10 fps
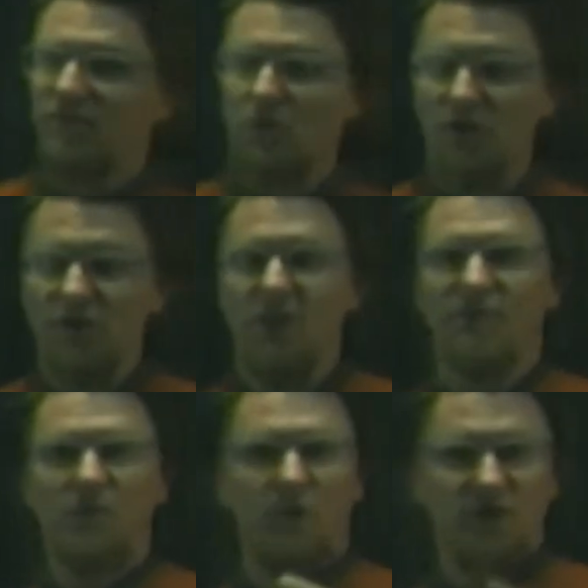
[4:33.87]
and you definitely
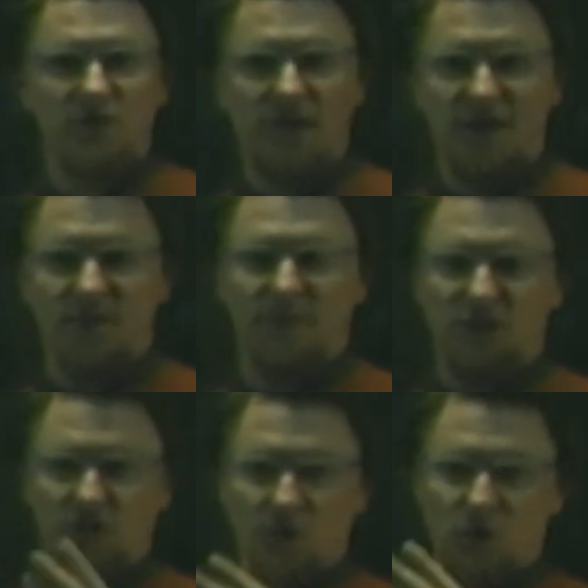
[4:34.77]
want to do that, especially
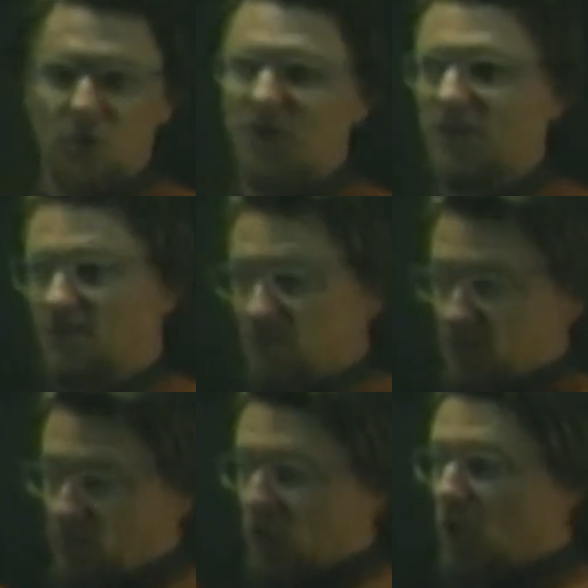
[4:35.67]
those ones that
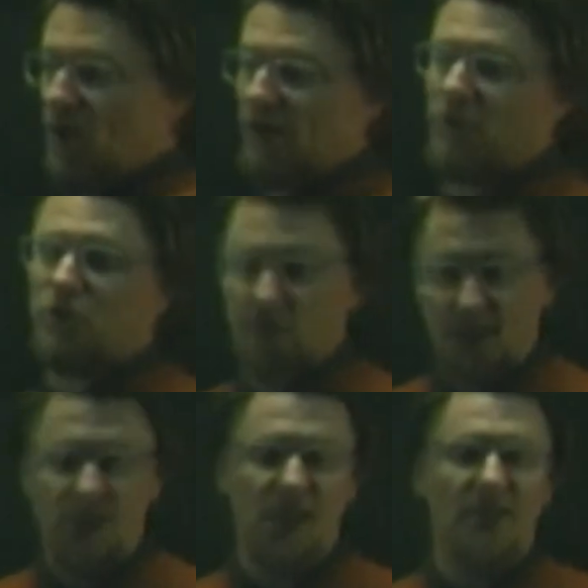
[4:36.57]
require you to
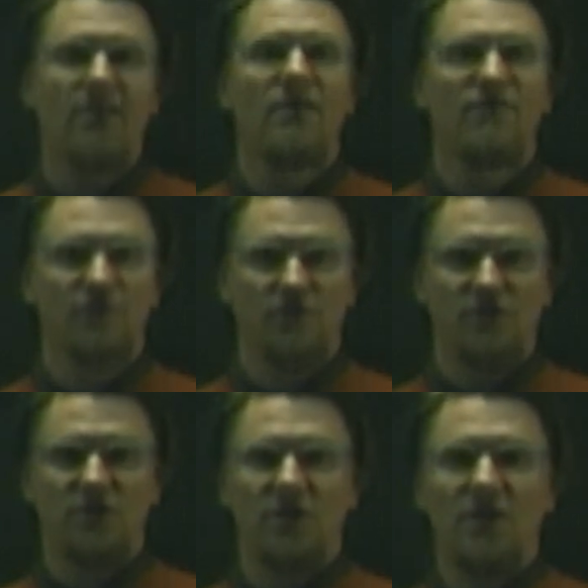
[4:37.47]
translate first
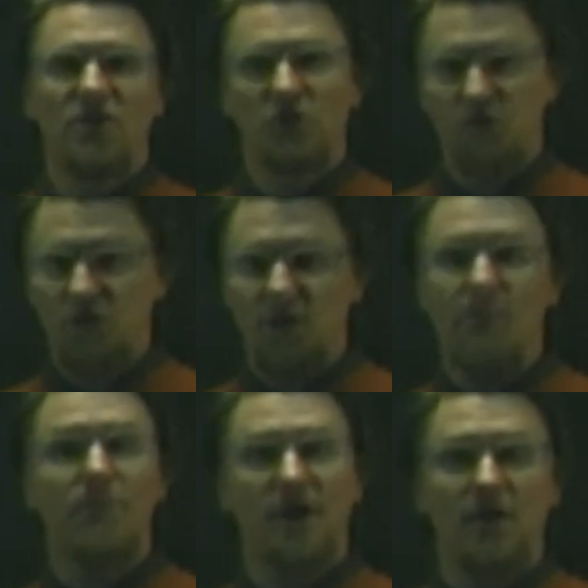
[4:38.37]
so that you can get
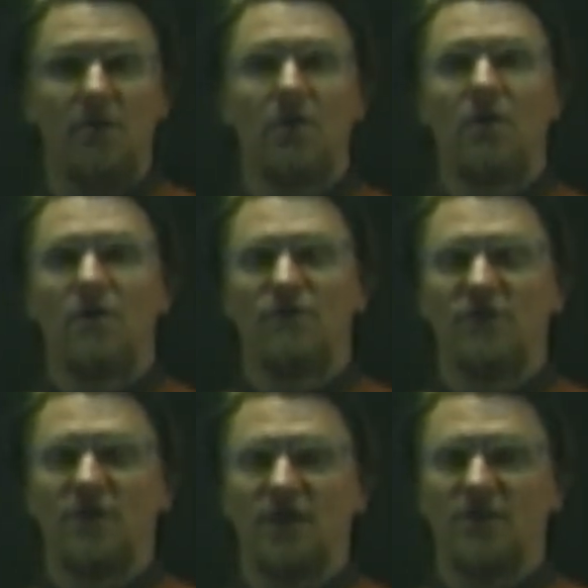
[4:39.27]
prepared for the
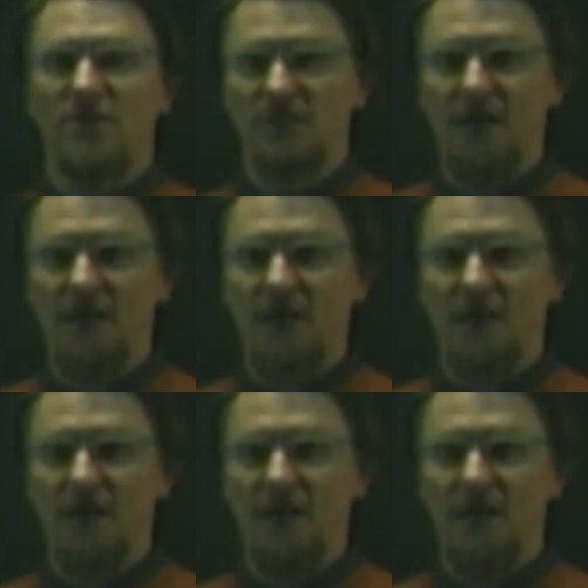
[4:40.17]
next exam.